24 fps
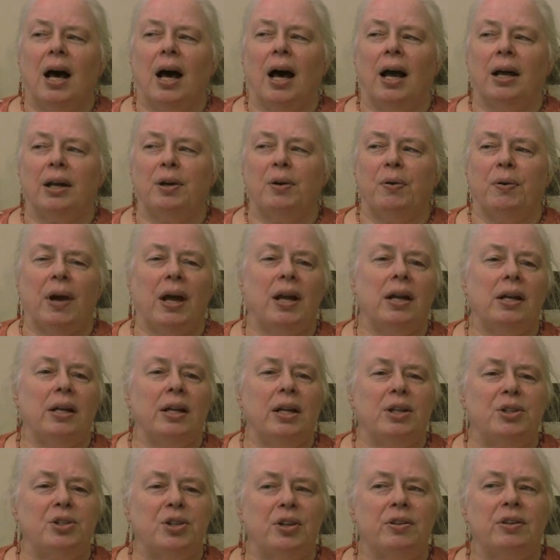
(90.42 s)
I
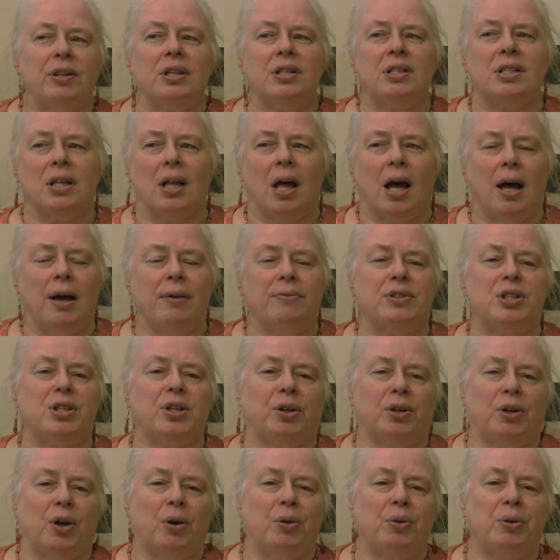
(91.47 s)
created each of these lives
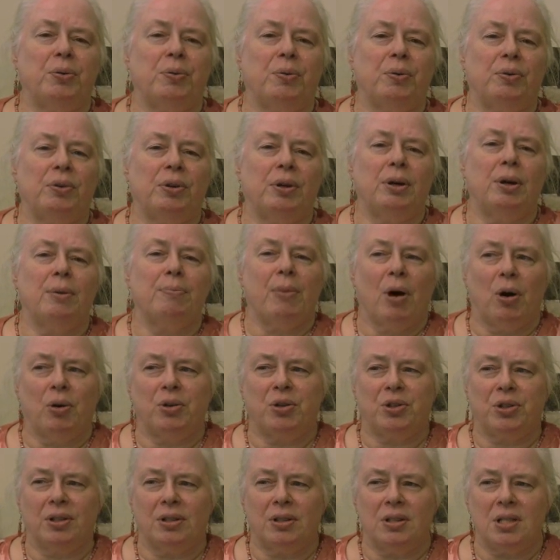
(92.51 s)
to go through the
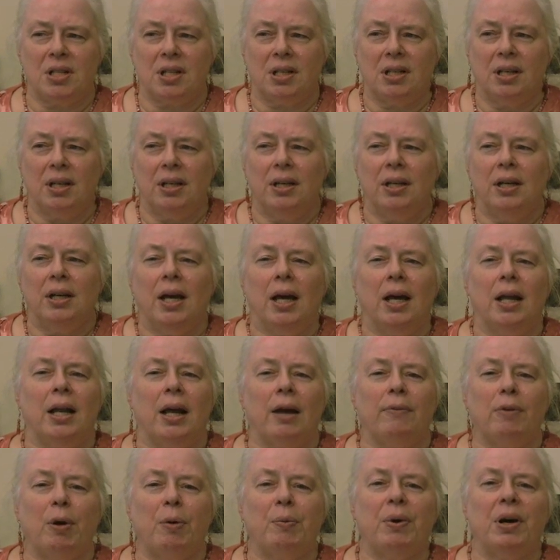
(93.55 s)
emotions. And
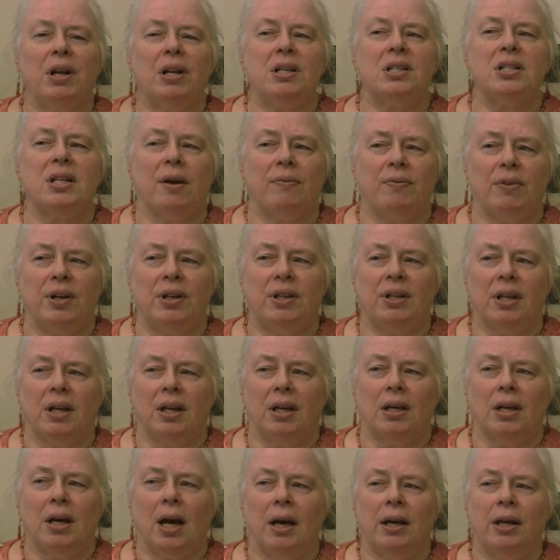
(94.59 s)
everyone is
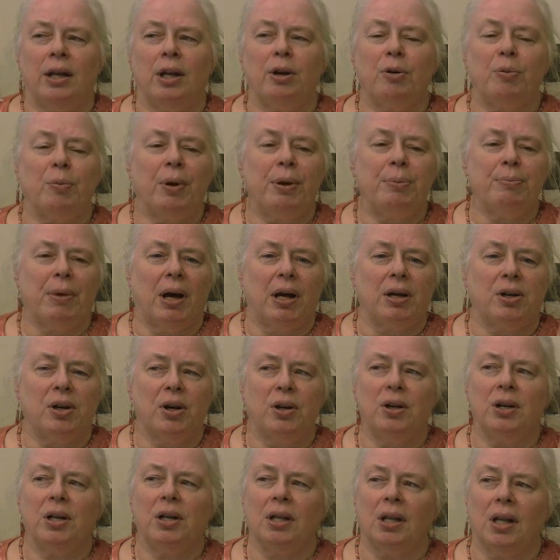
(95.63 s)
everything. I interweave my
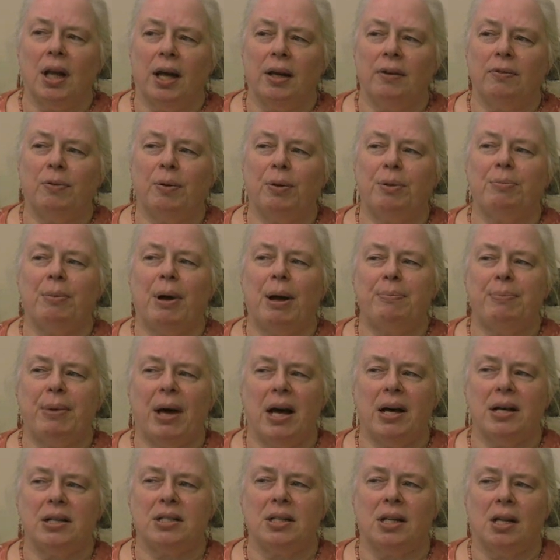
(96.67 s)
current life with my
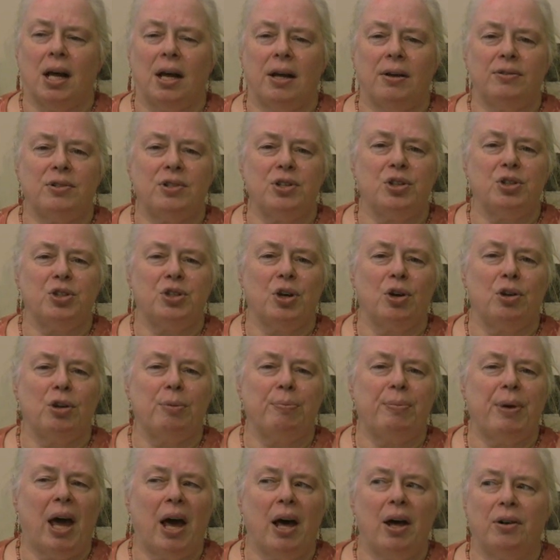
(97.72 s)
past lives to show
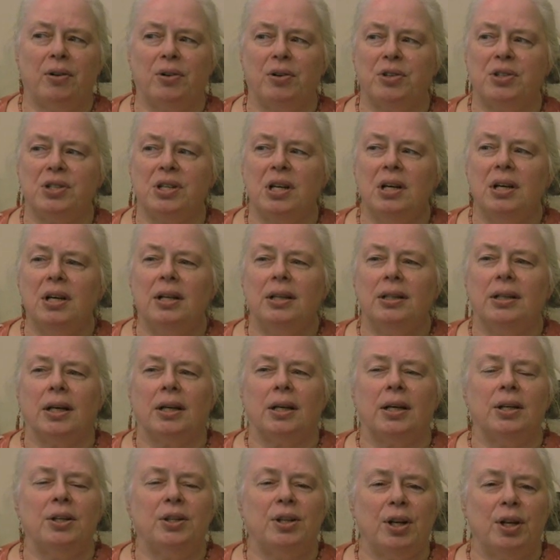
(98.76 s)
the patterns
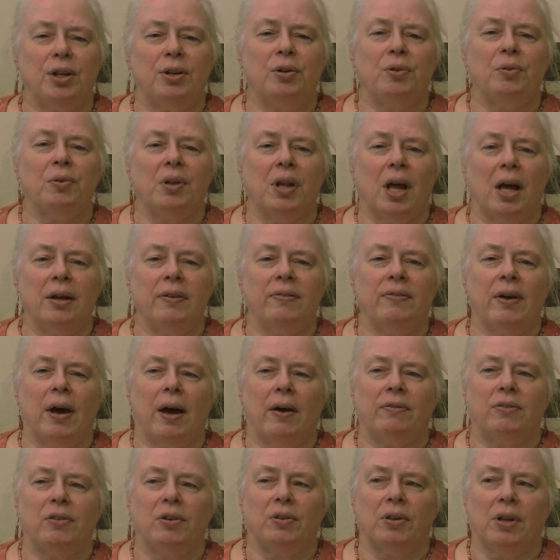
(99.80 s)
that continue life
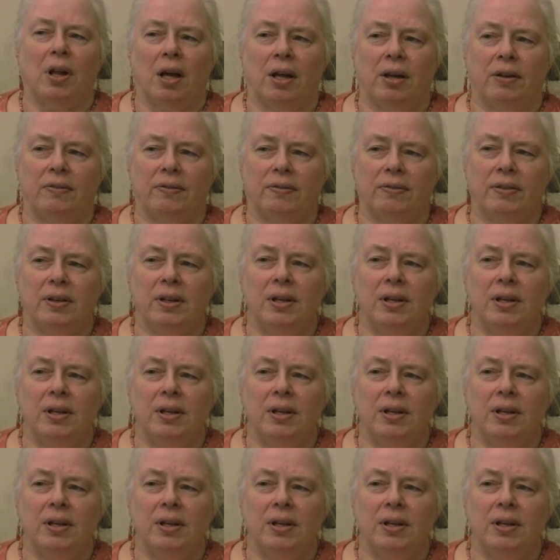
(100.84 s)
after life.